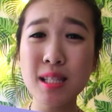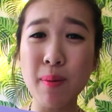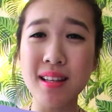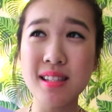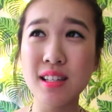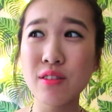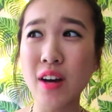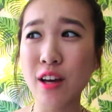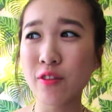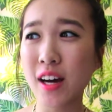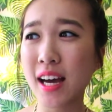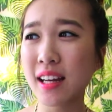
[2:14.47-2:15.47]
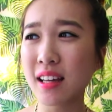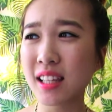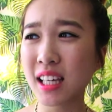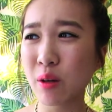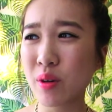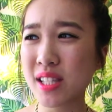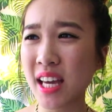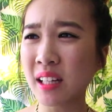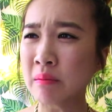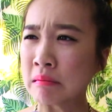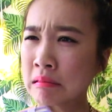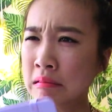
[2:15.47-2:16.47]
expensive, I find. I think it was
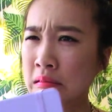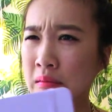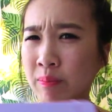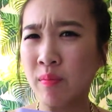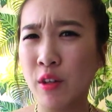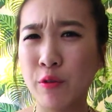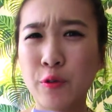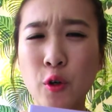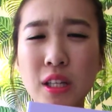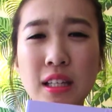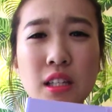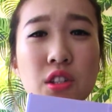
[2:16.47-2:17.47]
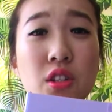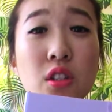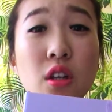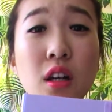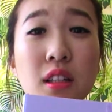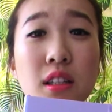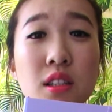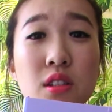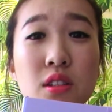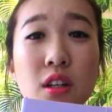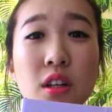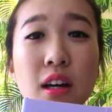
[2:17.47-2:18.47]
like 40-ish dollars.
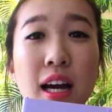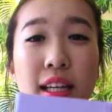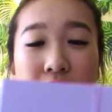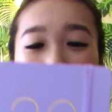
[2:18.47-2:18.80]
So I